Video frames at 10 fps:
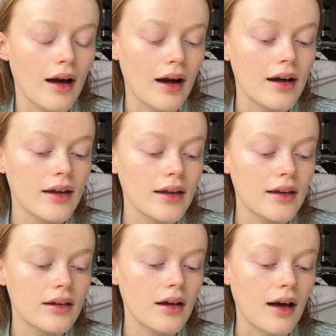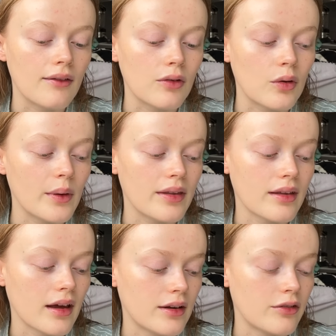I have always
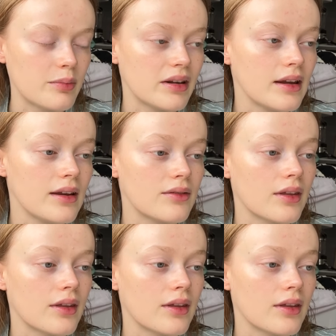kind of believed